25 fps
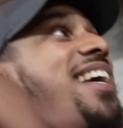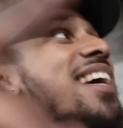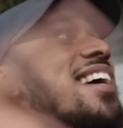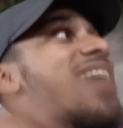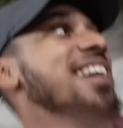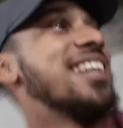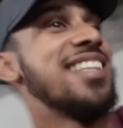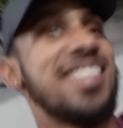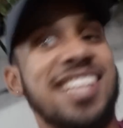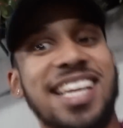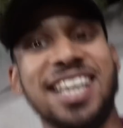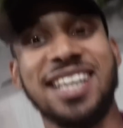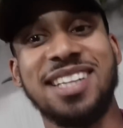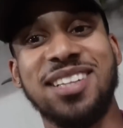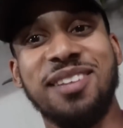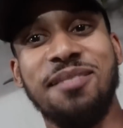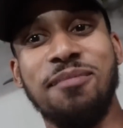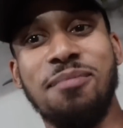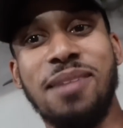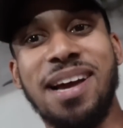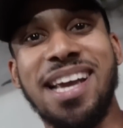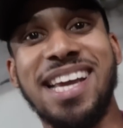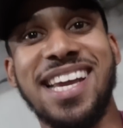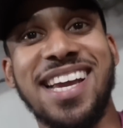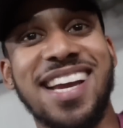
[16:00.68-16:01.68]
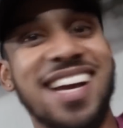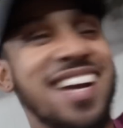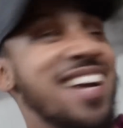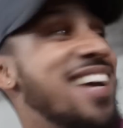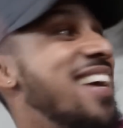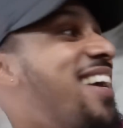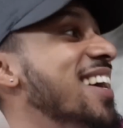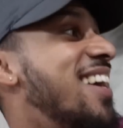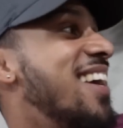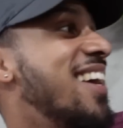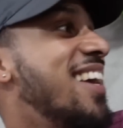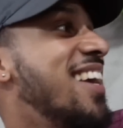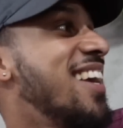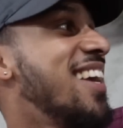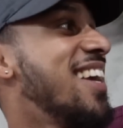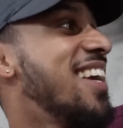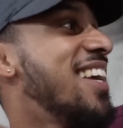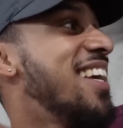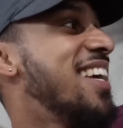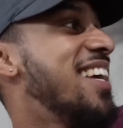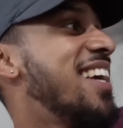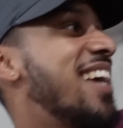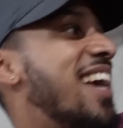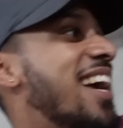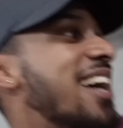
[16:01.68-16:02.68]
attack the mic
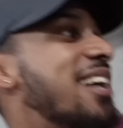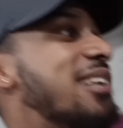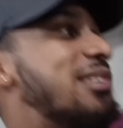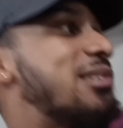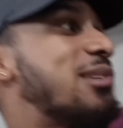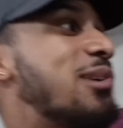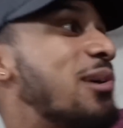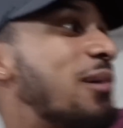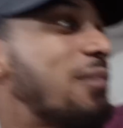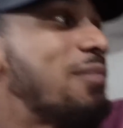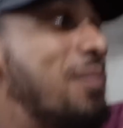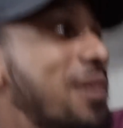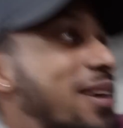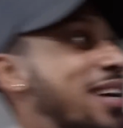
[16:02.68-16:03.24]
at the top.